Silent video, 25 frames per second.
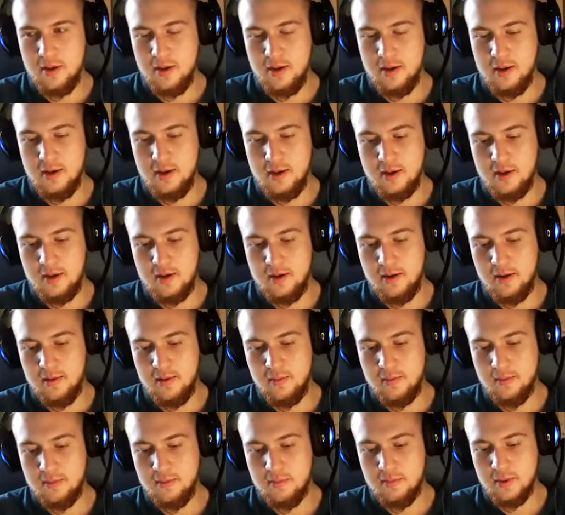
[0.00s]

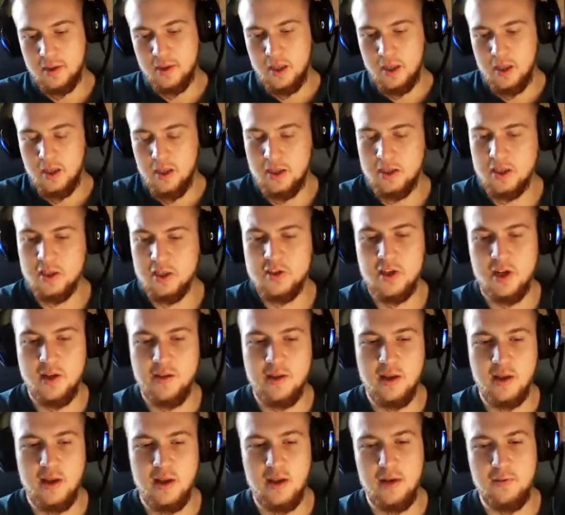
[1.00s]
kind of
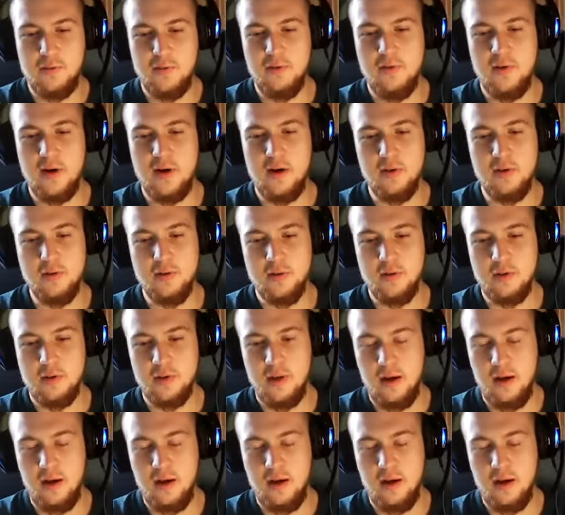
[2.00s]
turn their life around.